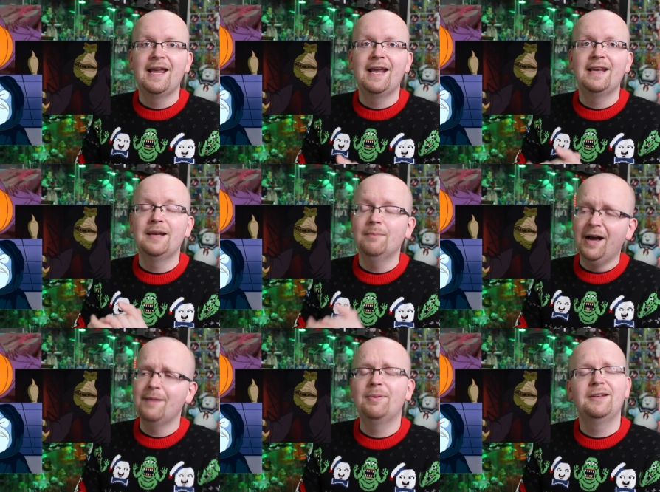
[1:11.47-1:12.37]
and in
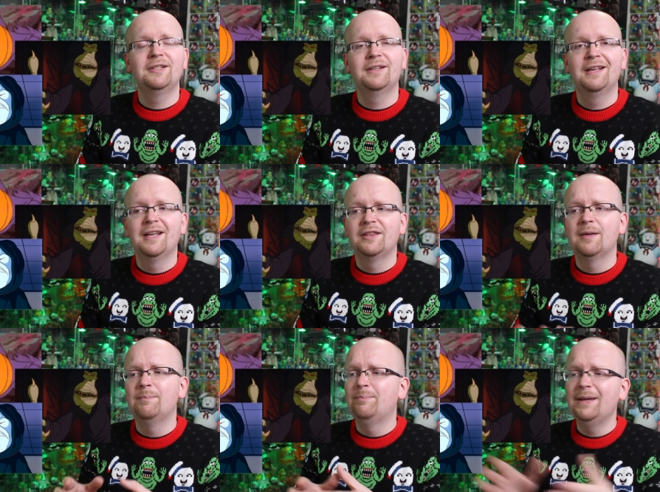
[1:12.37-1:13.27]
my opinion,
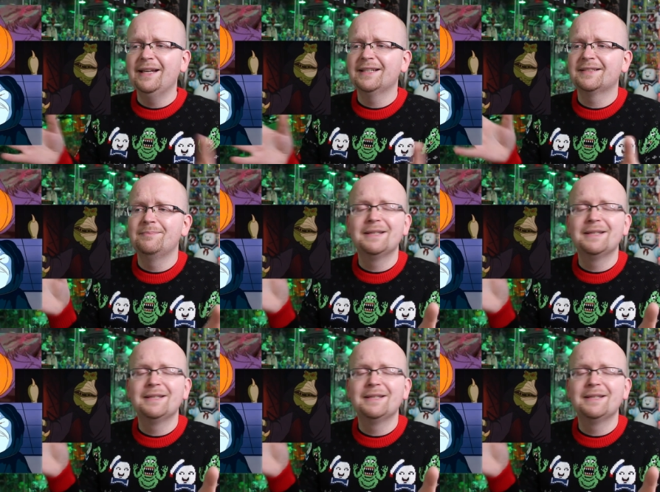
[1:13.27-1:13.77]
the biggest